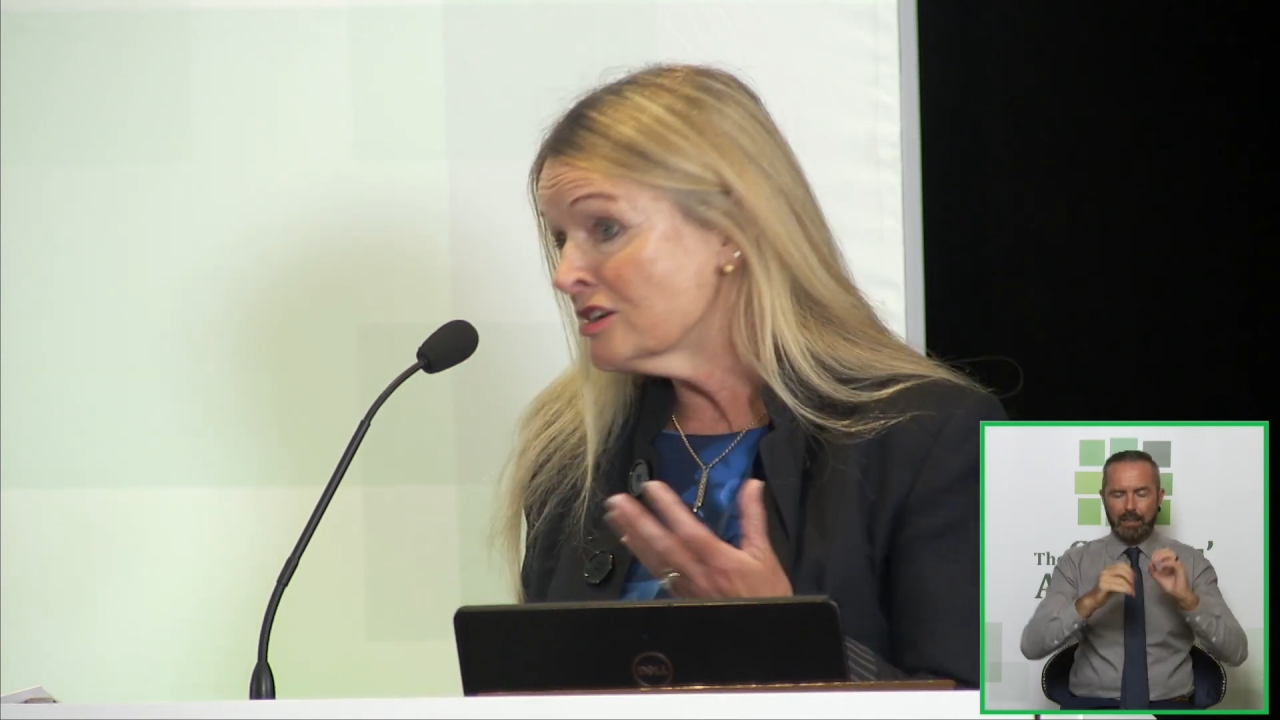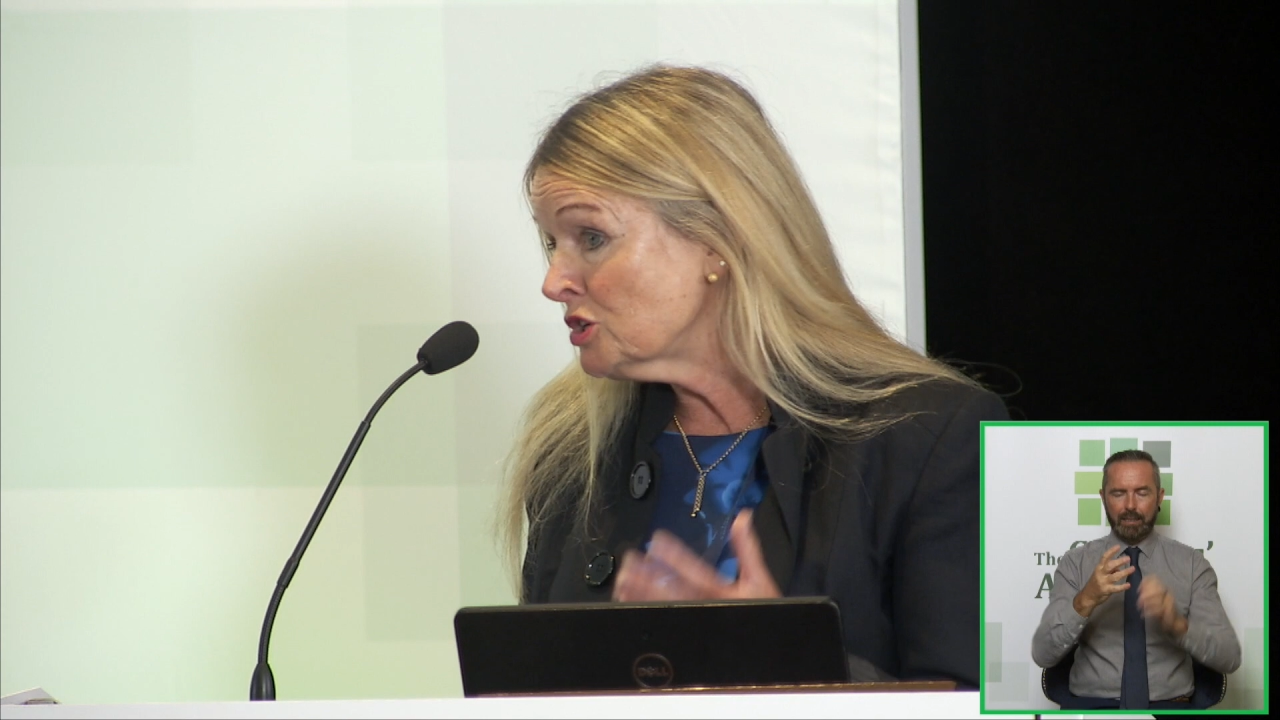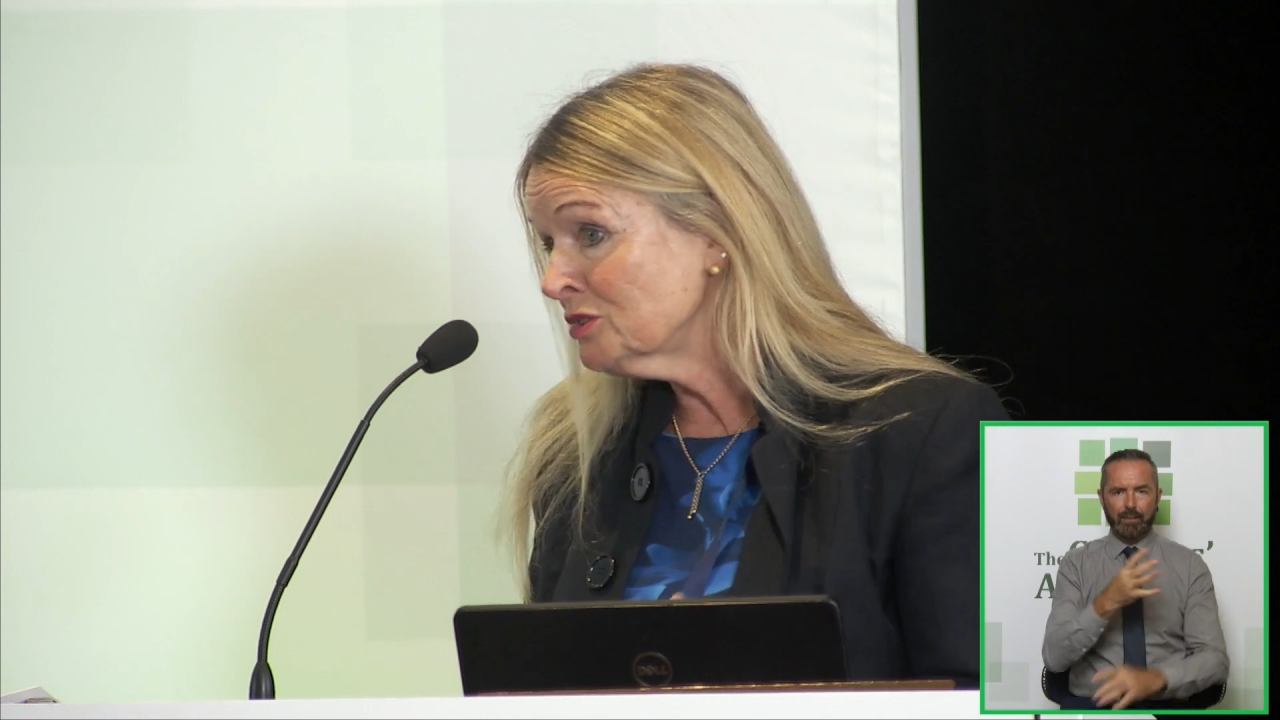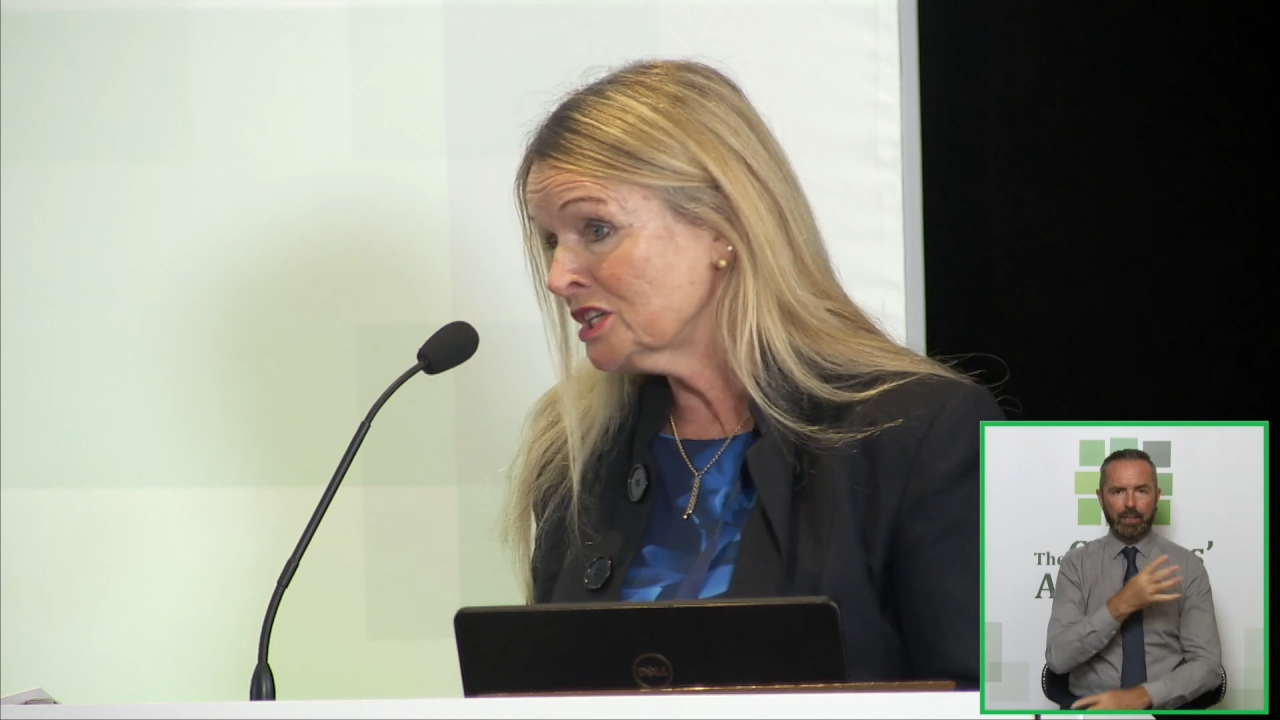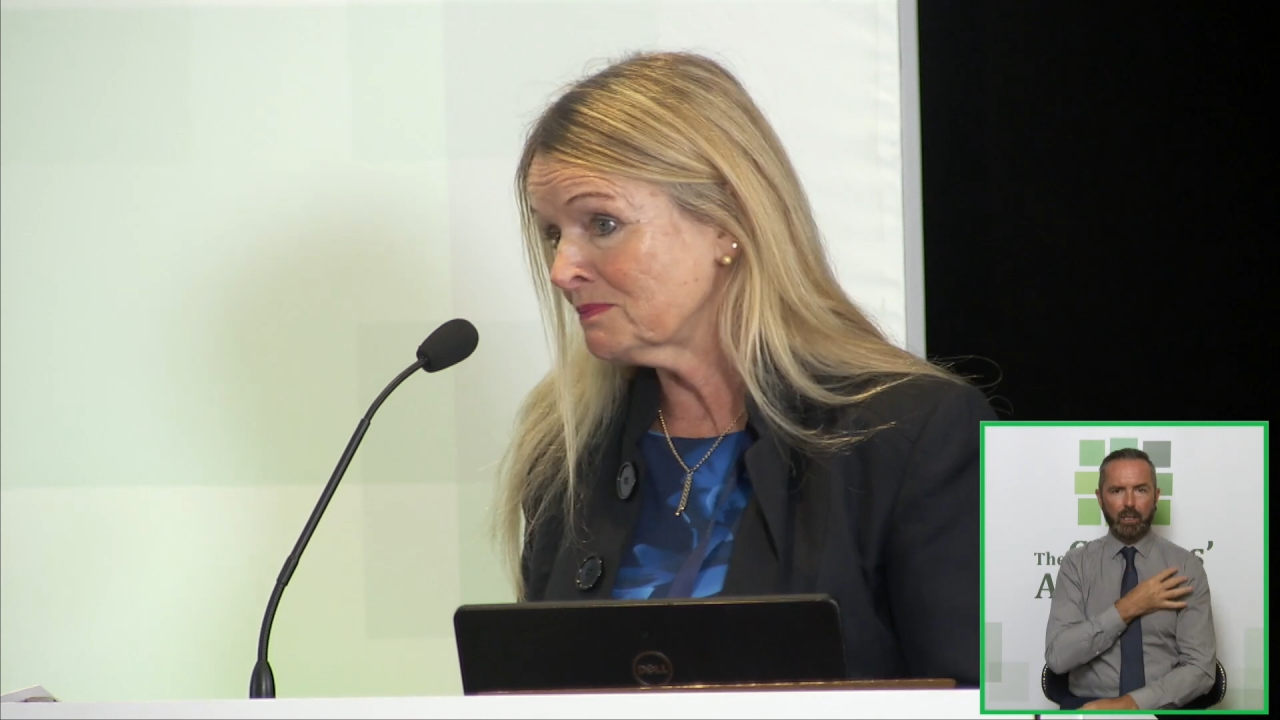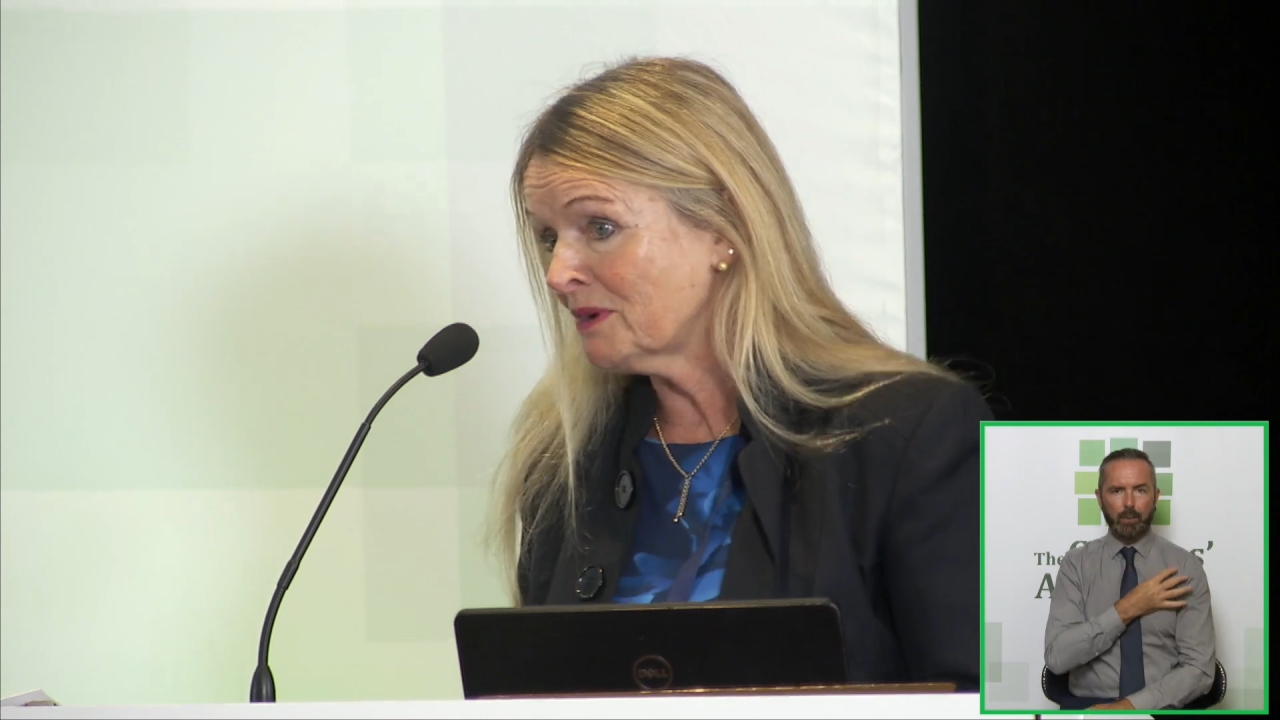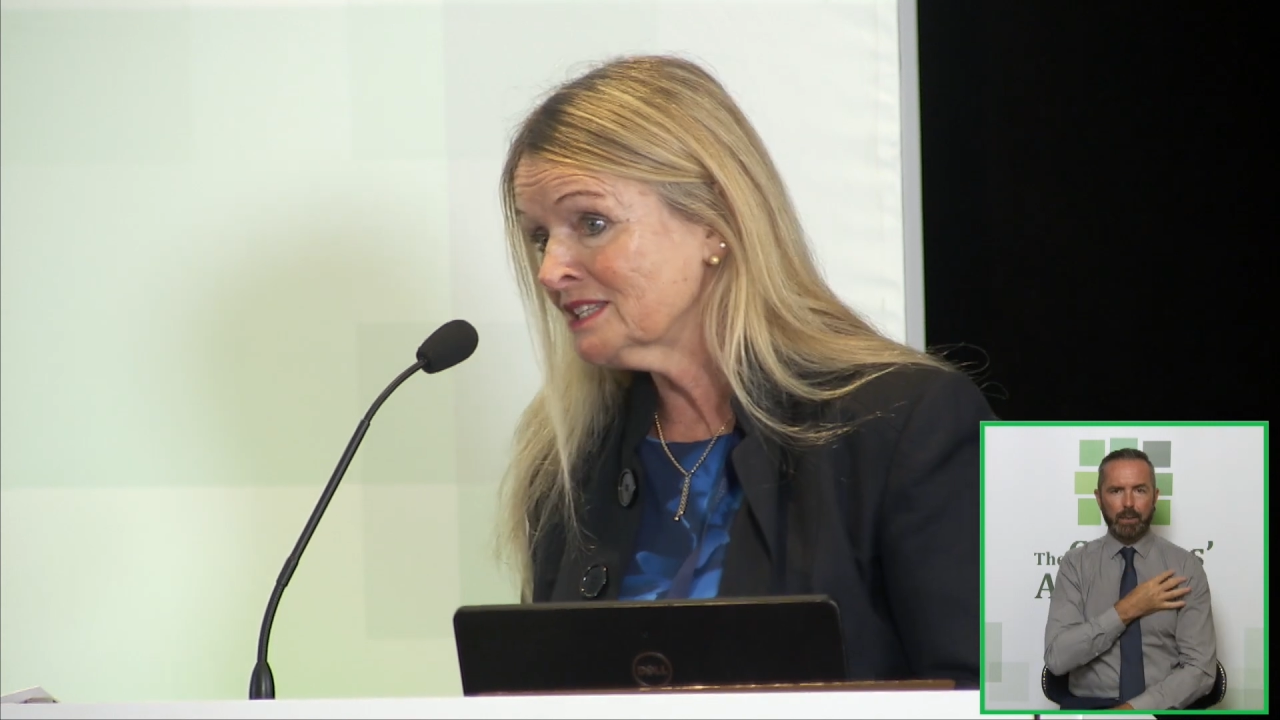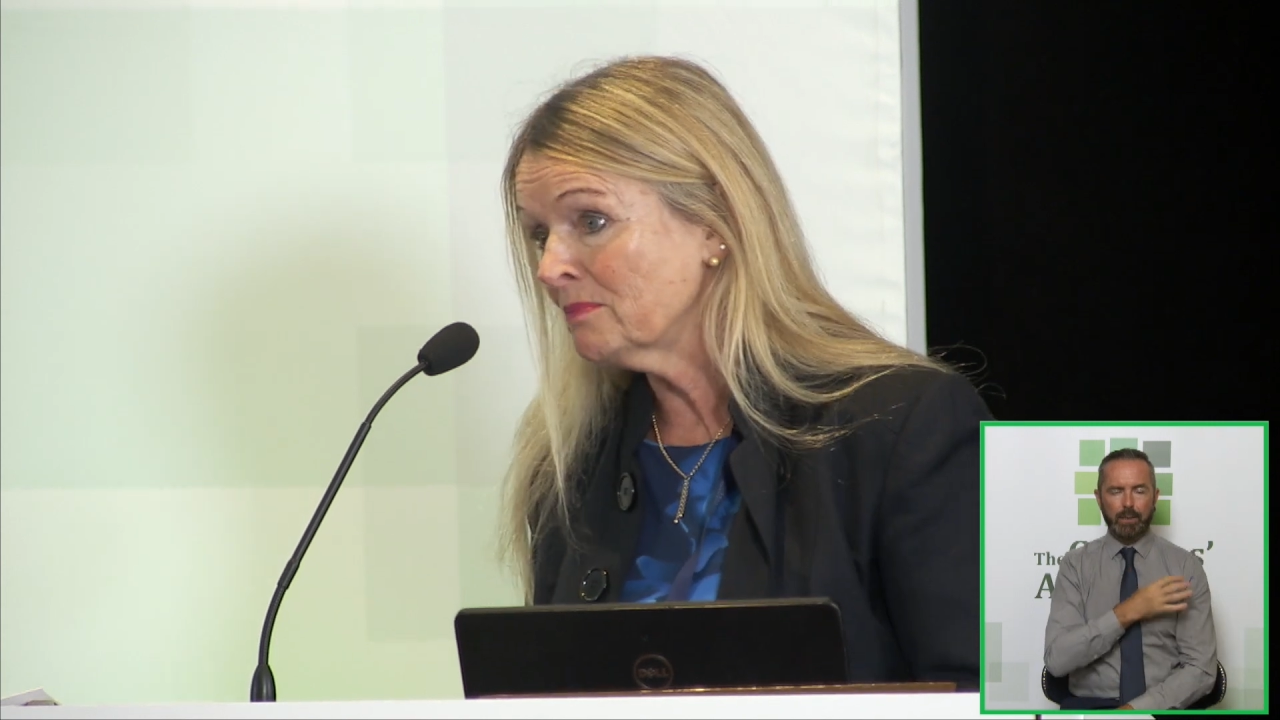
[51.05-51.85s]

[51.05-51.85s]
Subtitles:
don't express